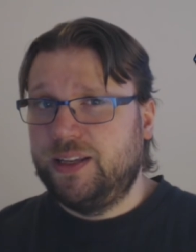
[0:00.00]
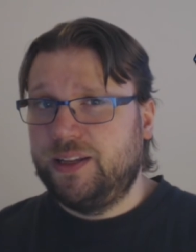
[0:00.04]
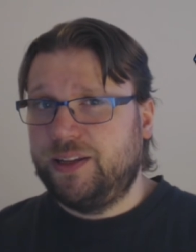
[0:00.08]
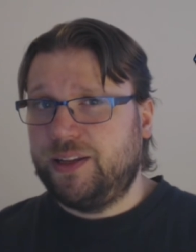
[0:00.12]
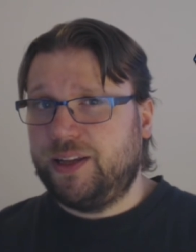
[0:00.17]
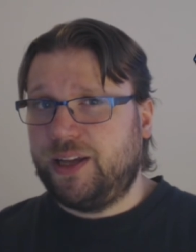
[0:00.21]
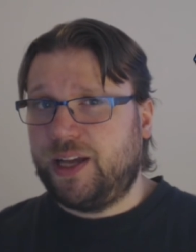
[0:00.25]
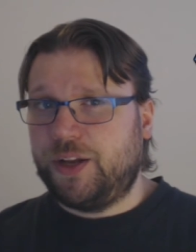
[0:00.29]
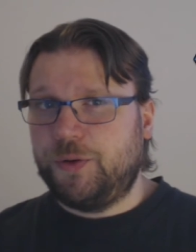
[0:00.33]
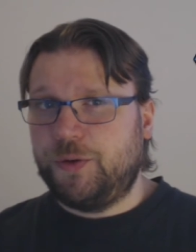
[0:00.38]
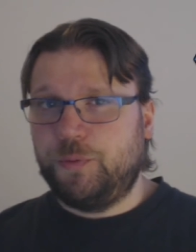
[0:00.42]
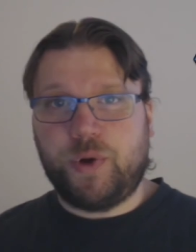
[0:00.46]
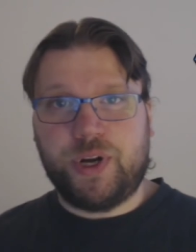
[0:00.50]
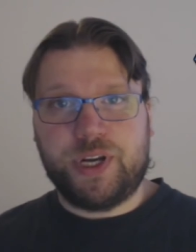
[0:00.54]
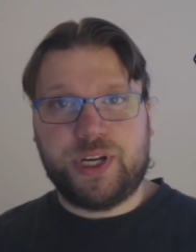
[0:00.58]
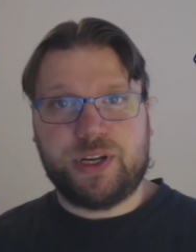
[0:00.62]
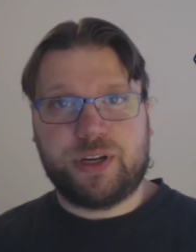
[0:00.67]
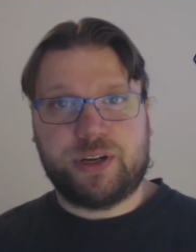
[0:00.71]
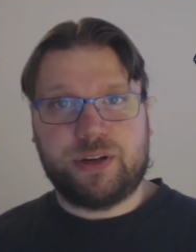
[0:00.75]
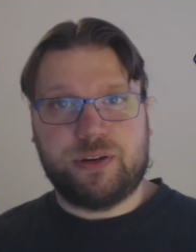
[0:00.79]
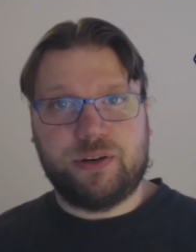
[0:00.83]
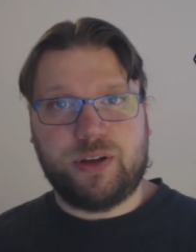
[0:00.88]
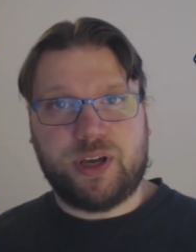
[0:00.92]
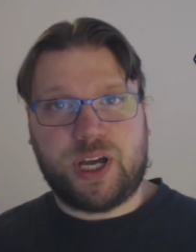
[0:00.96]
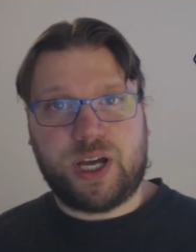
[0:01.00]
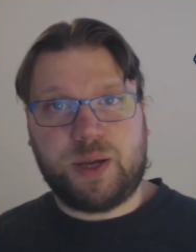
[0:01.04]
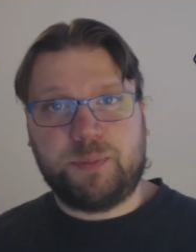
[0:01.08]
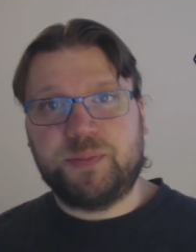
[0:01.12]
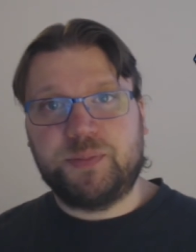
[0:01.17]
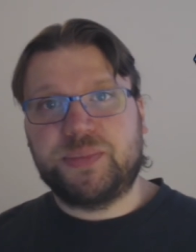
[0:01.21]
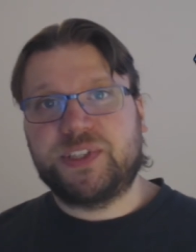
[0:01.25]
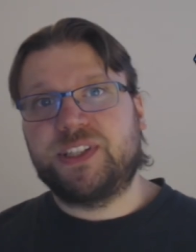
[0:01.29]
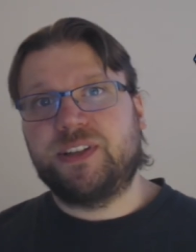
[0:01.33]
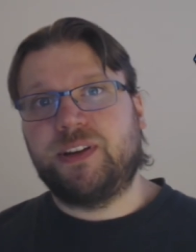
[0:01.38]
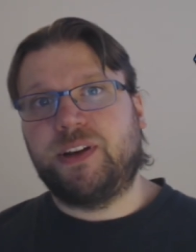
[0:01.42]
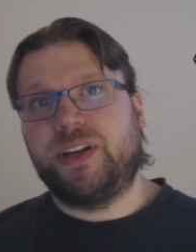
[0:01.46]
And one
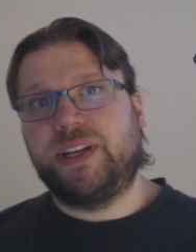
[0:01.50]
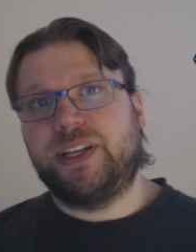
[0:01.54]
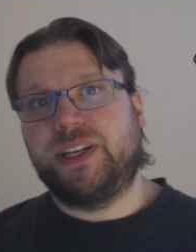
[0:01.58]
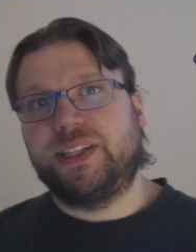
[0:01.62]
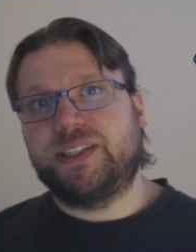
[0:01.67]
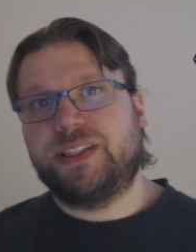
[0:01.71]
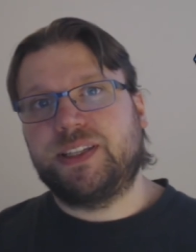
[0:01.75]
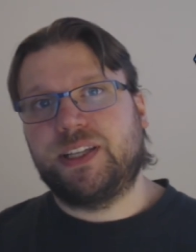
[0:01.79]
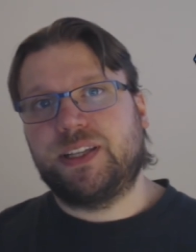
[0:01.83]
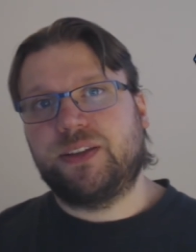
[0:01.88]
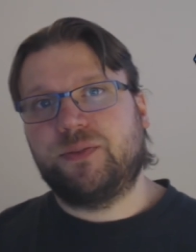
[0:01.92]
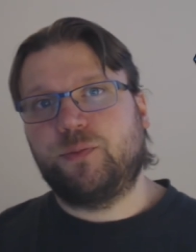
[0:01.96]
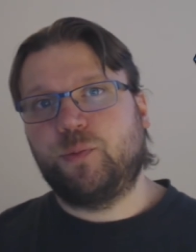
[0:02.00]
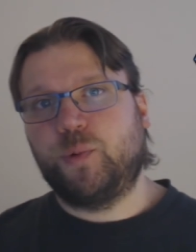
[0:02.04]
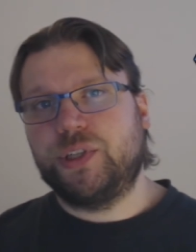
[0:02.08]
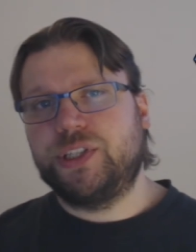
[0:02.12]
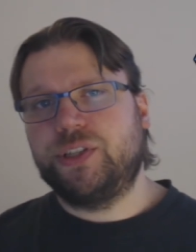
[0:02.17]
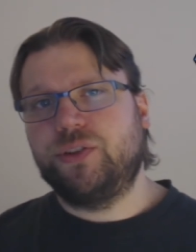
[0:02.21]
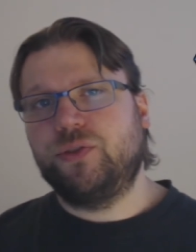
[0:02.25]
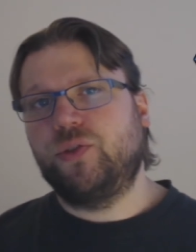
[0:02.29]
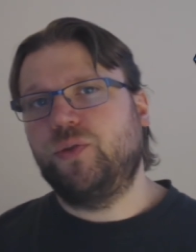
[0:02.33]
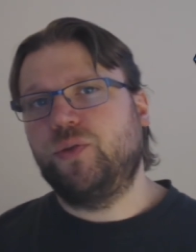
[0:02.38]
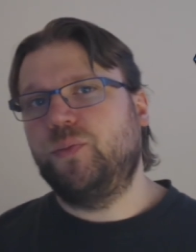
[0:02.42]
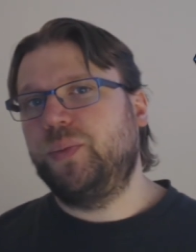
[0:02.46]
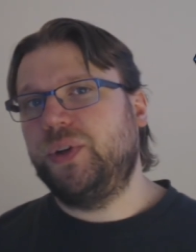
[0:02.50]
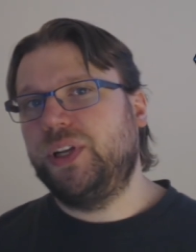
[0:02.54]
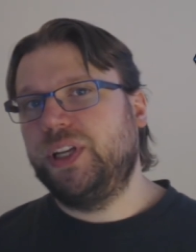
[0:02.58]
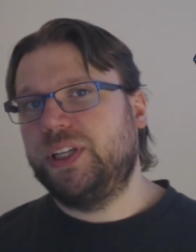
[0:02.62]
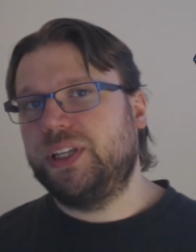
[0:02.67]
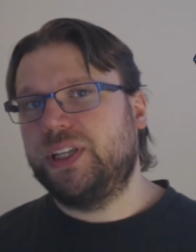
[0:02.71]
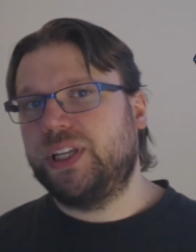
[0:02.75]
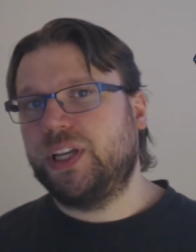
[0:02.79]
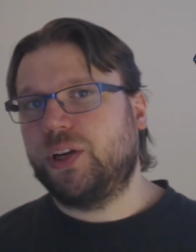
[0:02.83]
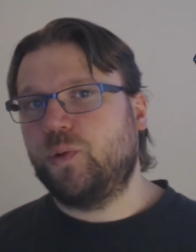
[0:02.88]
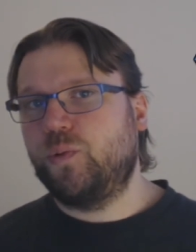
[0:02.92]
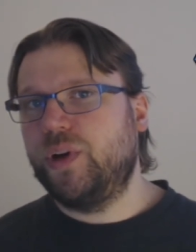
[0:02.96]
upside is that once you complete
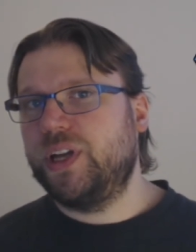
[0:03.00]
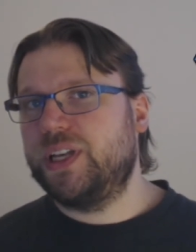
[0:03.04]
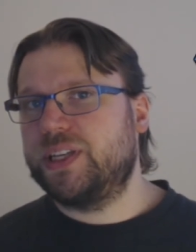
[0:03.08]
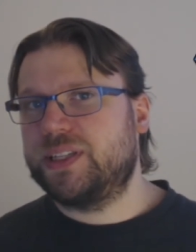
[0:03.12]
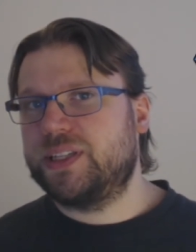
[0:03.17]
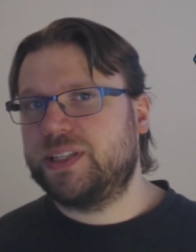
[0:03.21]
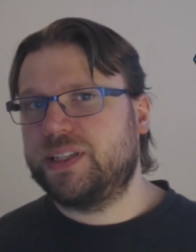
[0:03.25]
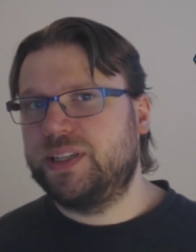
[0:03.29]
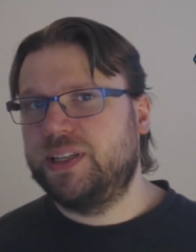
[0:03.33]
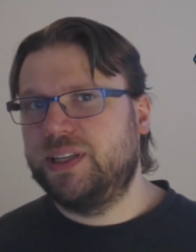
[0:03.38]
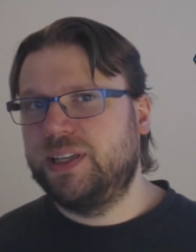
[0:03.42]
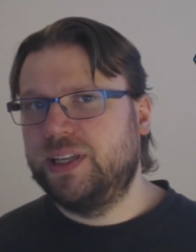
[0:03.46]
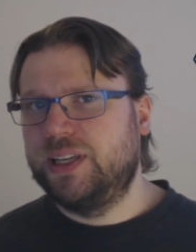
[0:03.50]
the quest,